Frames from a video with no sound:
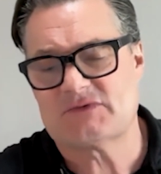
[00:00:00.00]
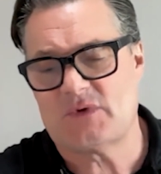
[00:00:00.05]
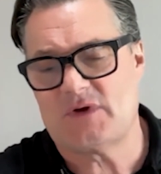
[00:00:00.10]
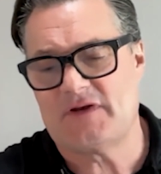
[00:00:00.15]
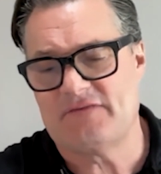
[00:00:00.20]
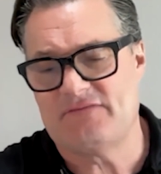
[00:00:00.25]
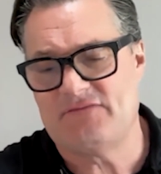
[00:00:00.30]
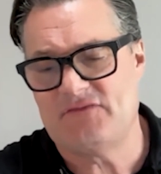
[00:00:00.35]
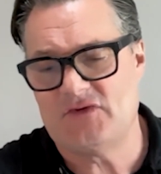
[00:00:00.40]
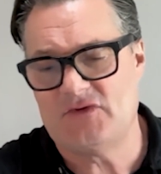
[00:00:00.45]
quite
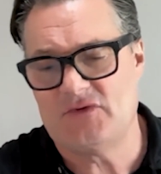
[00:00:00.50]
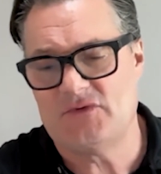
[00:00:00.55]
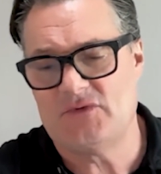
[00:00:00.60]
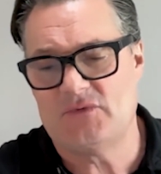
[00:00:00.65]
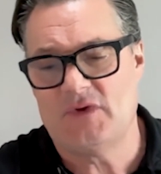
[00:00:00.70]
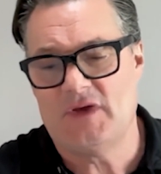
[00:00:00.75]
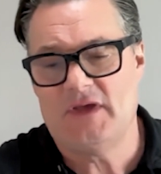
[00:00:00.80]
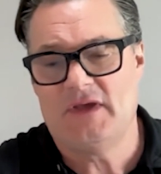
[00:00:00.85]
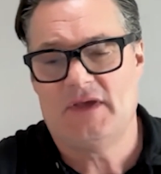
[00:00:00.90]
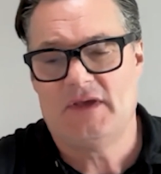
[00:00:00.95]
a
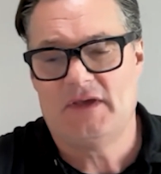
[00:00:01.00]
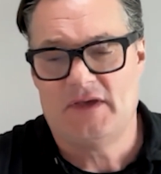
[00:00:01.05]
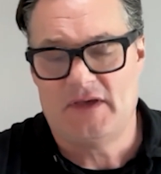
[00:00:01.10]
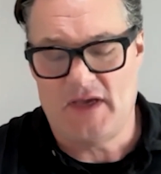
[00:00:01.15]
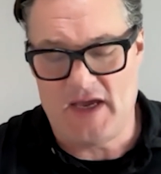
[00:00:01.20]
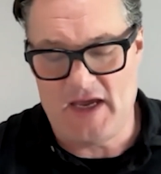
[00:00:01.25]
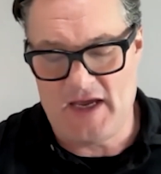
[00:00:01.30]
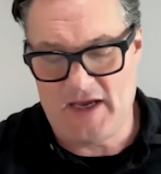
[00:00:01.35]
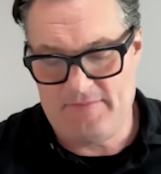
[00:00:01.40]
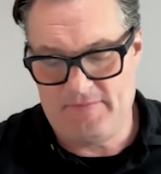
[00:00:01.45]
few.
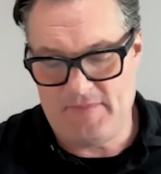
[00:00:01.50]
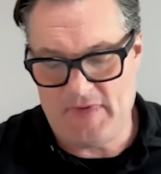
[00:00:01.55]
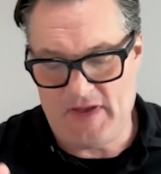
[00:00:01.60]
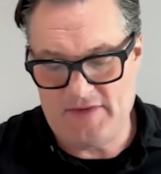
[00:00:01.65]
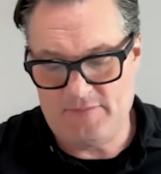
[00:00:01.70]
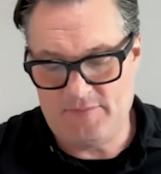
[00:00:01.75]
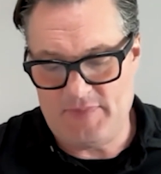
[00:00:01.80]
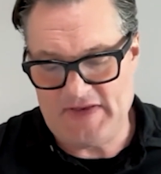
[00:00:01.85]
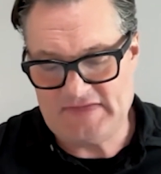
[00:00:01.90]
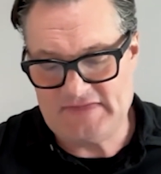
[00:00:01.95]

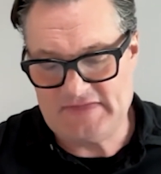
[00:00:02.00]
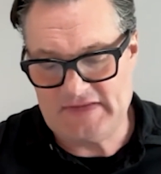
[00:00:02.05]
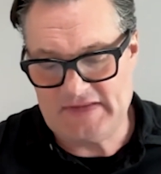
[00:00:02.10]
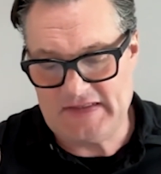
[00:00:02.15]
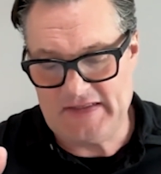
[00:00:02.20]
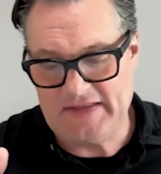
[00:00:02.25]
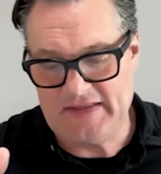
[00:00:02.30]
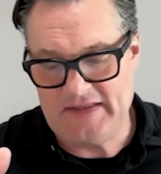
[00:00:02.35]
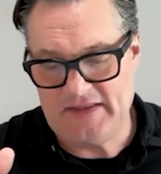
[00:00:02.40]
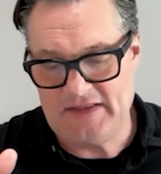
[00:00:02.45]
And
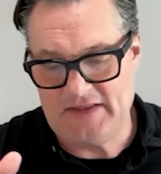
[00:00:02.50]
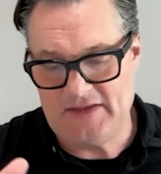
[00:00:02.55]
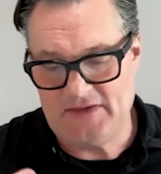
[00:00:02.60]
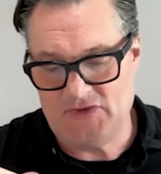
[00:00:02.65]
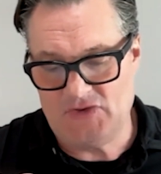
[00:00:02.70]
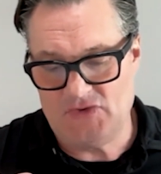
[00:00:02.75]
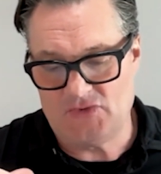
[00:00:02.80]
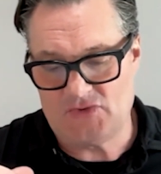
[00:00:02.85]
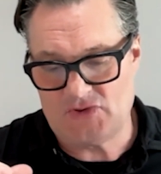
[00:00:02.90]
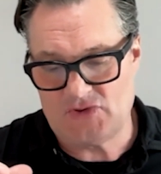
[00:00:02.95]
basically,
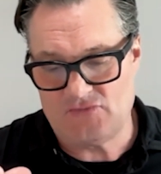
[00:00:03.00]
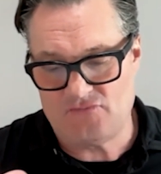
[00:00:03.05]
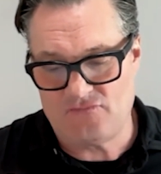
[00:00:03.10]
you can